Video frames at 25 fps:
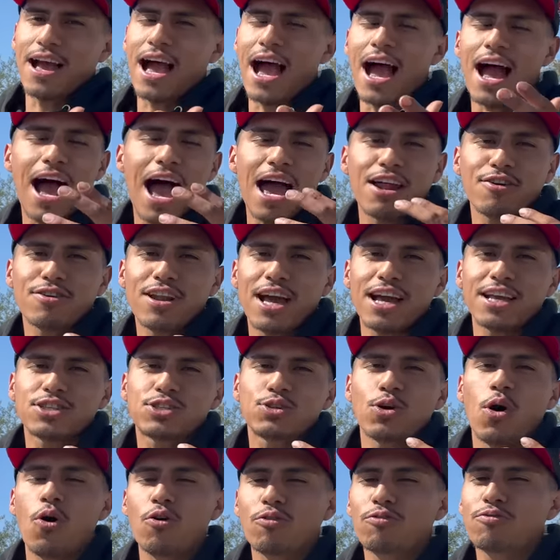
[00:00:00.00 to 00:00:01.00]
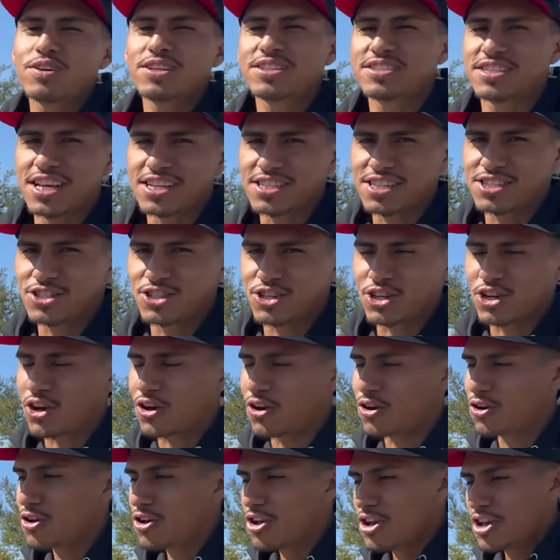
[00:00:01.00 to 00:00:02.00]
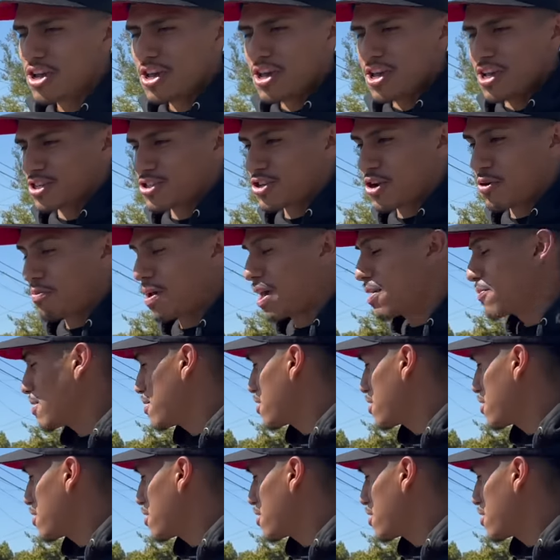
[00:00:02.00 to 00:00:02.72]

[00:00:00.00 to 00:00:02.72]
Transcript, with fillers: I, I don't like to own V6s, you know. So maybe